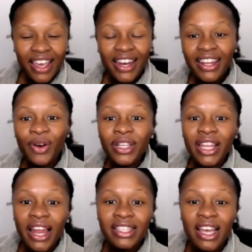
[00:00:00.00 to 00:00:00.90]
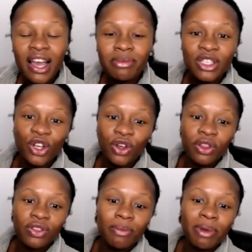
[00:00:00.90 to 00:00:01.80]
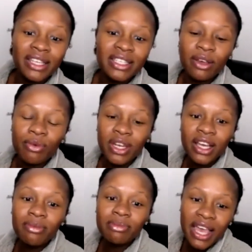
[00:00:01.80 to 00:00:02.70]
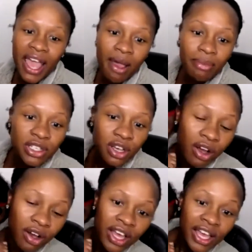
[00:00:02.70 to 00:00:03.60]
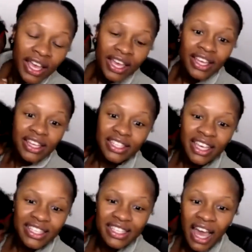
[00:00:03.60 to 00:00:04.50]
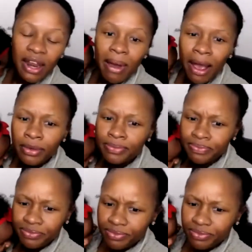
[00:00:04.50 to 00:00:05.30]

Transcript: And I know a lot of times, you know, the biggest thing when it comes to habits, y'all, is it's not about